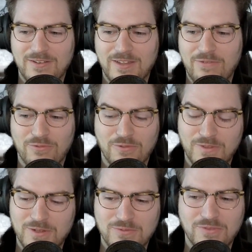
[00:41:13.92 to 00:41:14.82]

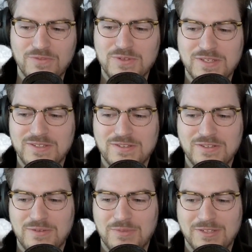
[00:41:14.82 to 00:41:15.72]
there's a review
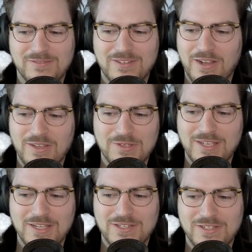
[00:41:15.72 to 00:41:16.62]
system and
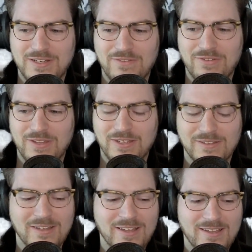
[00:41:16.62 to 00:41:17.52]
documentation and
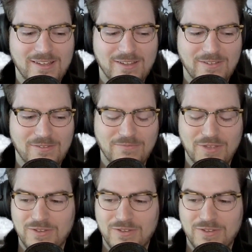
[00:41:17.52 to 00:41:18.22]
everything. The